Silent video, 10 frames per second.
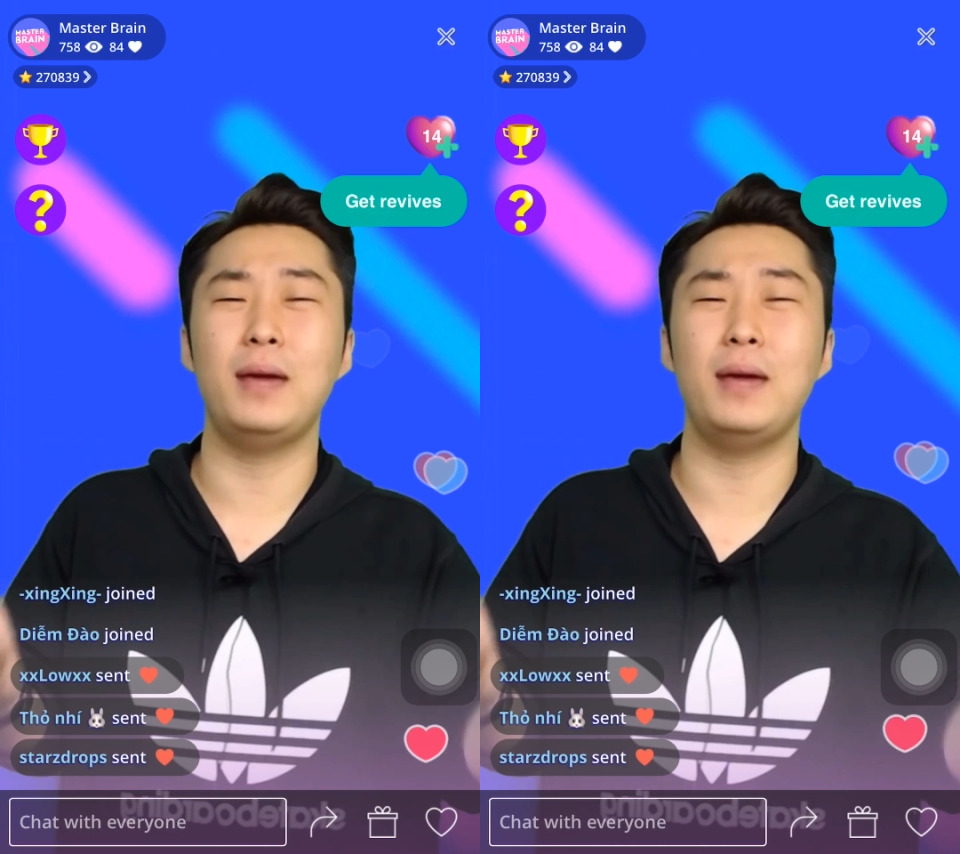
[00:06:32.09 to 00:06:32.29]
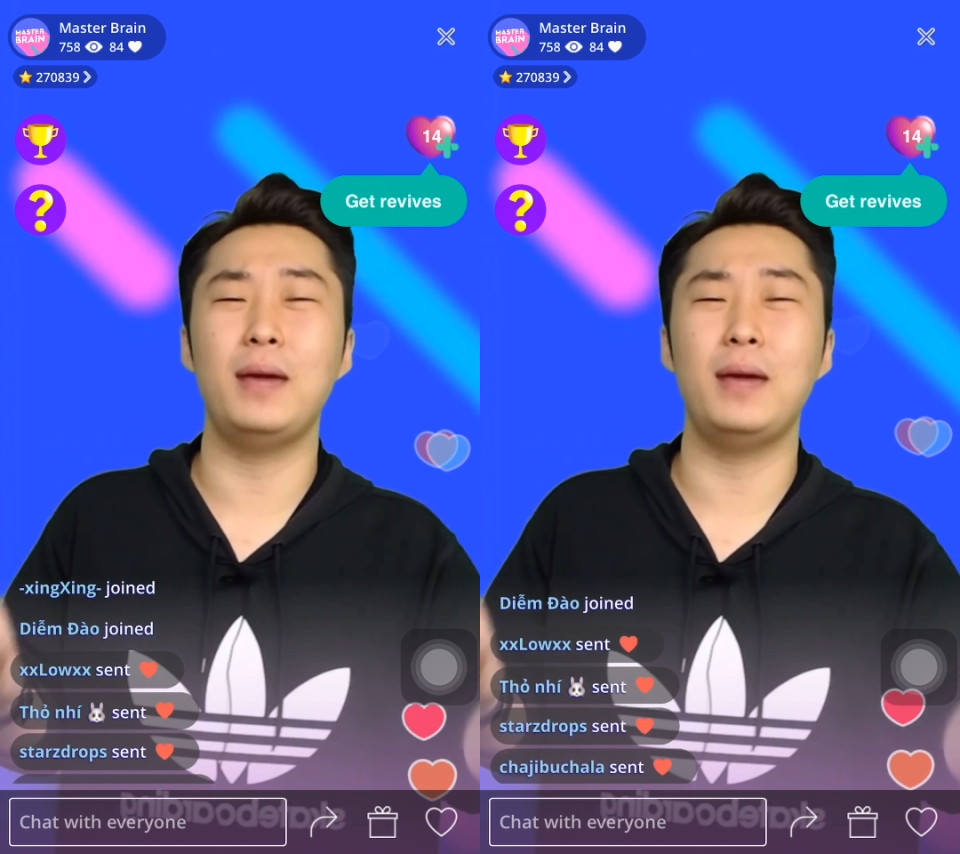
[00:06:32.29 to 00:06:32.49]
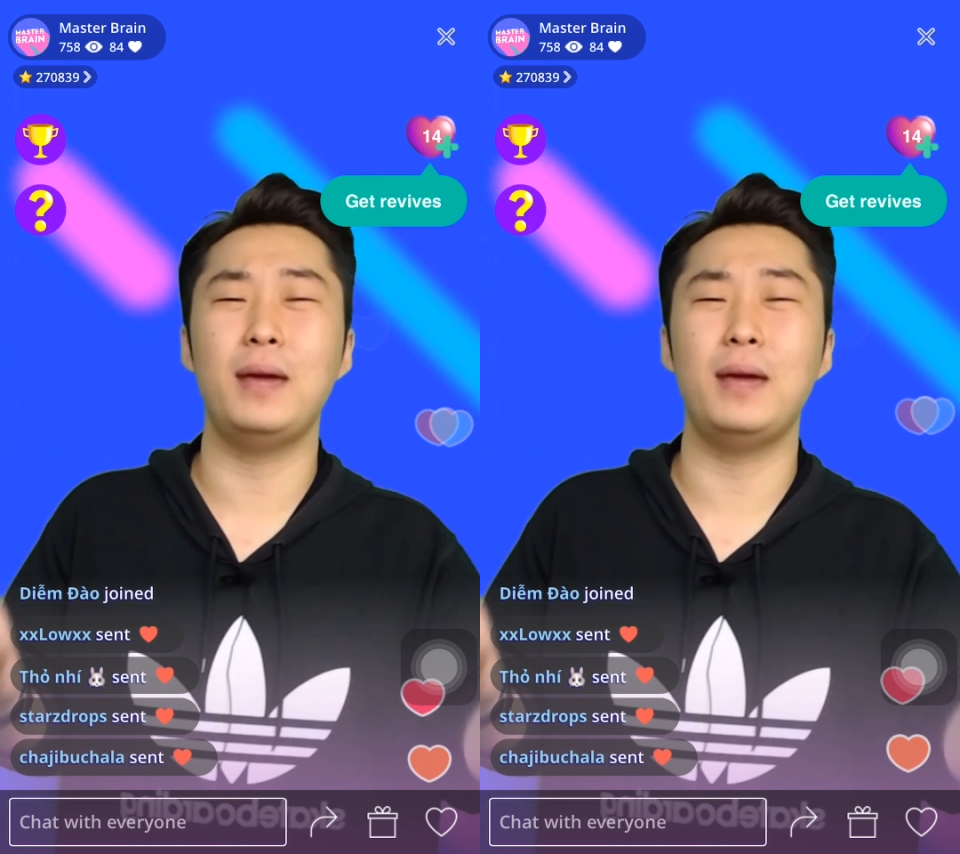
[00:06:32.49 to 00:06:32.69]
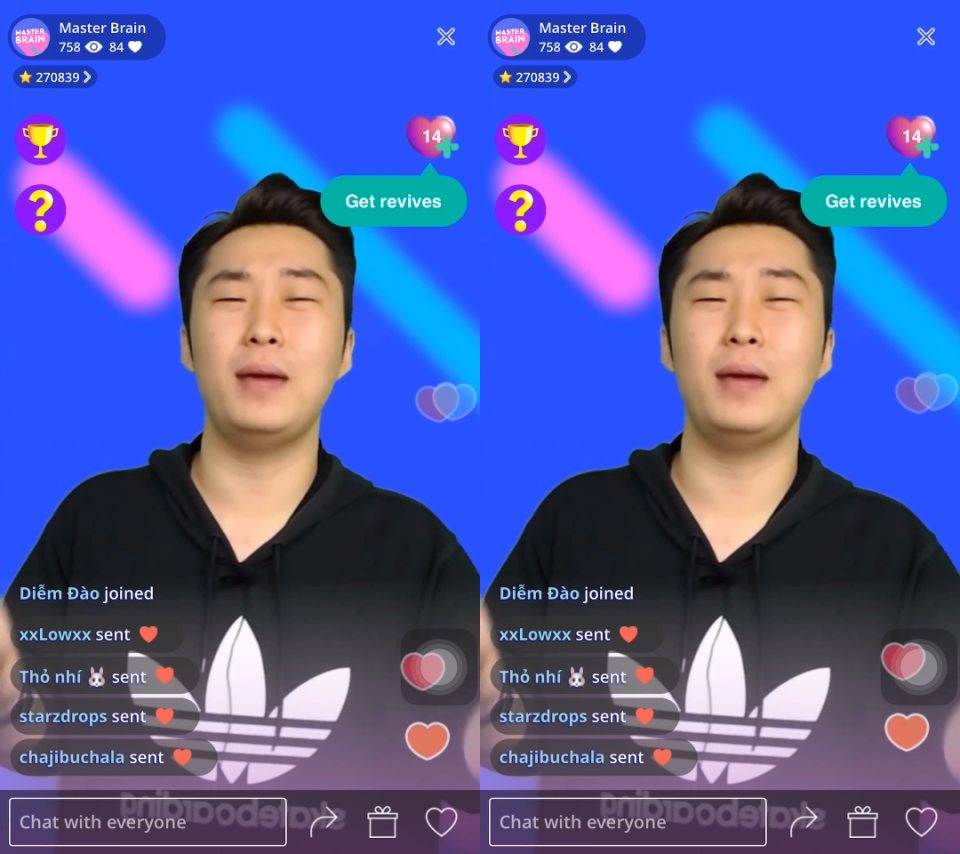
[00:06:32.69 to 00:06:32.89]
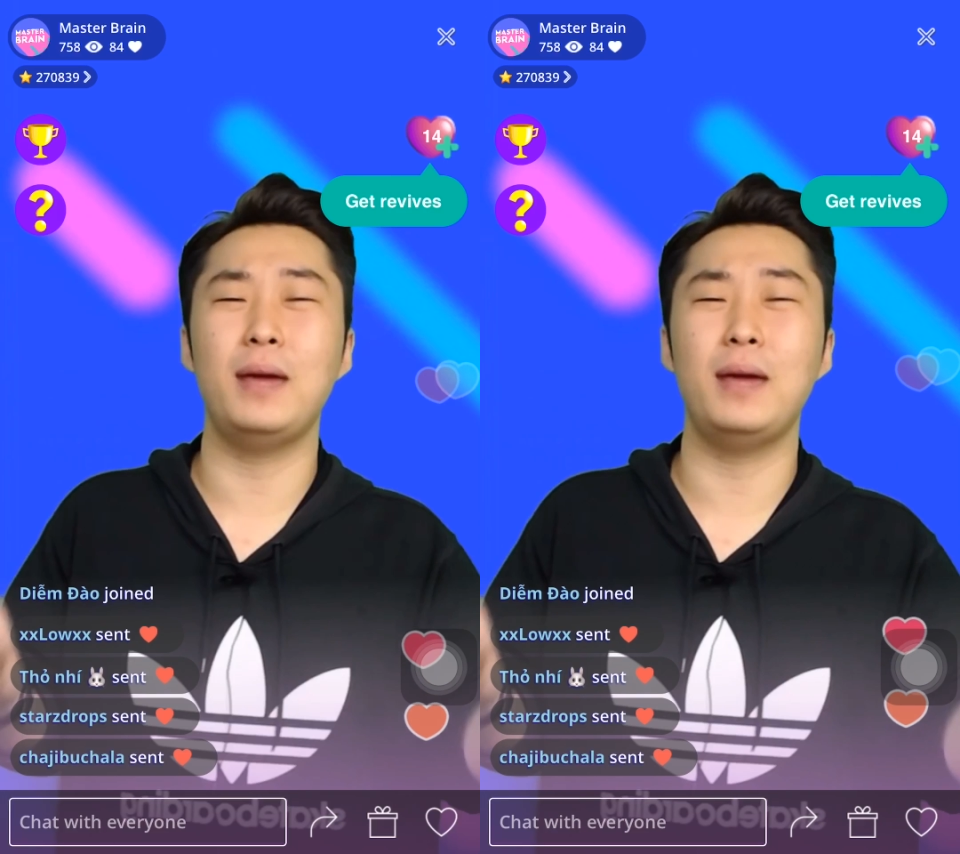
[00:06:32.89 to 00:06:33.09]
has officially
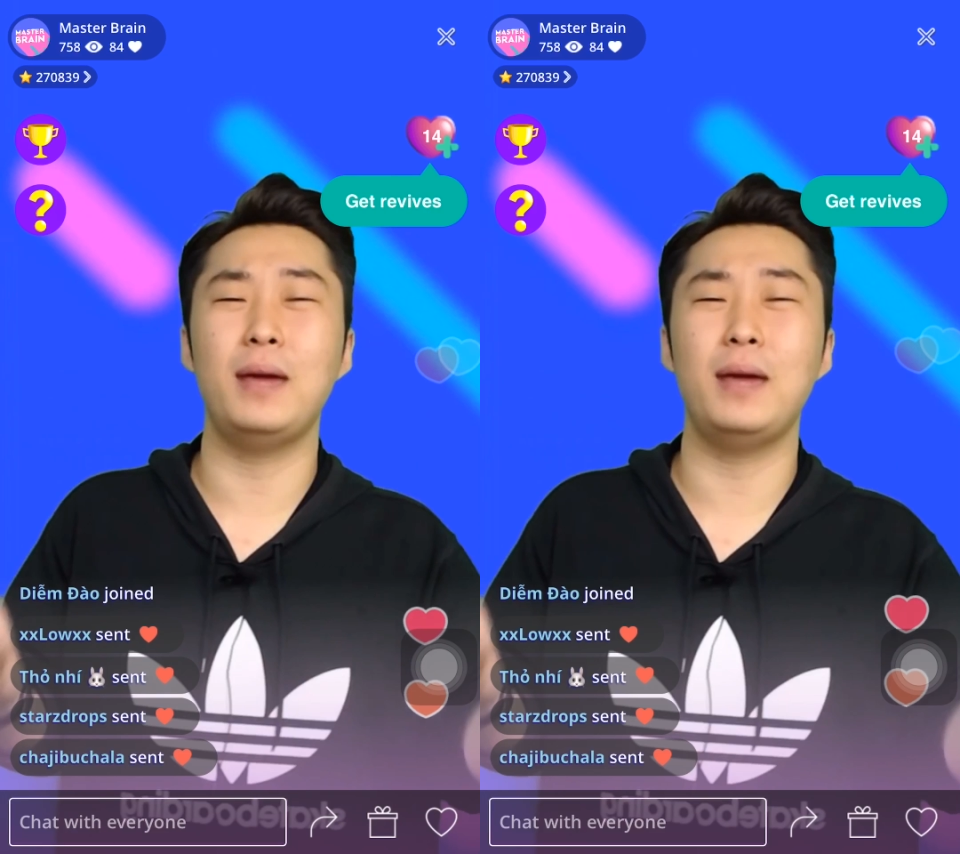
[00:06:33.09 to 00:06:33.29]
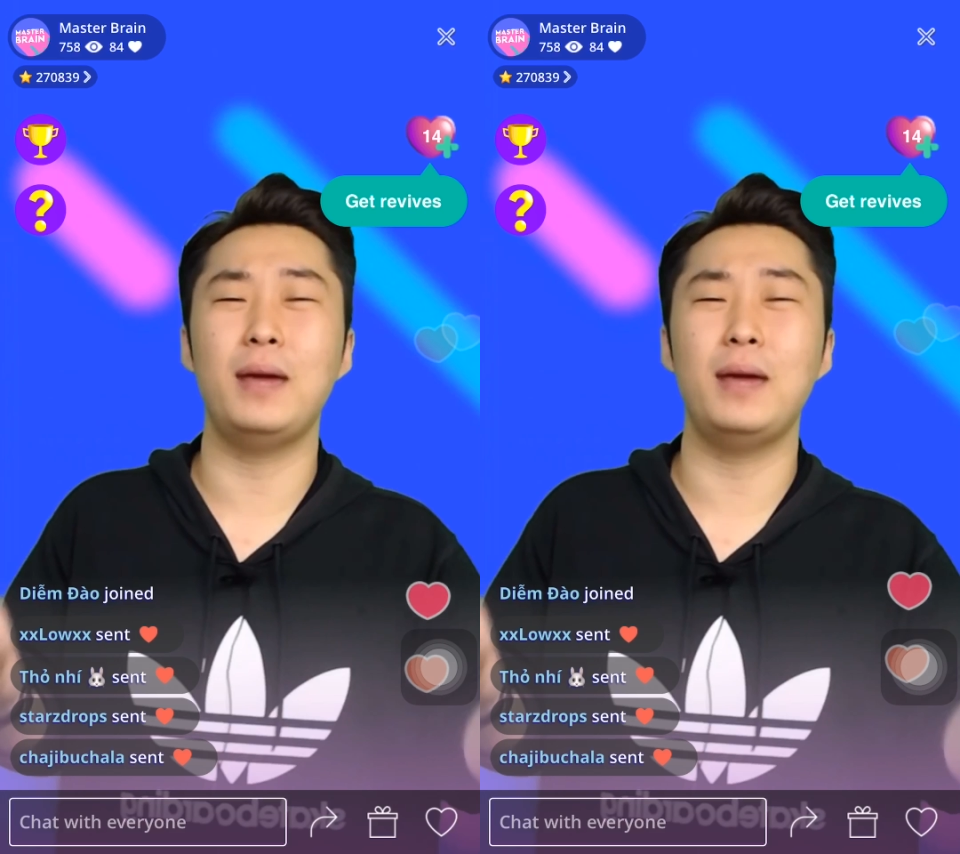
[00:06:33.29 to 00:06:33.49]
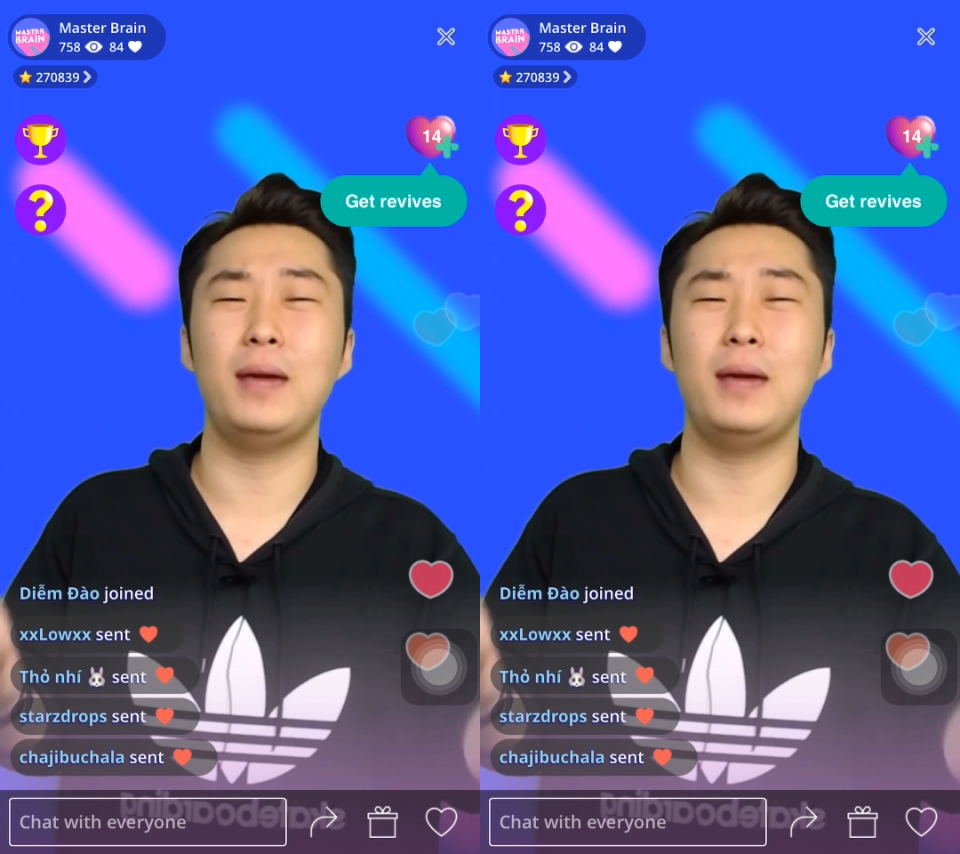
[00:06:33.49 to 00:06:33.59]
shut down.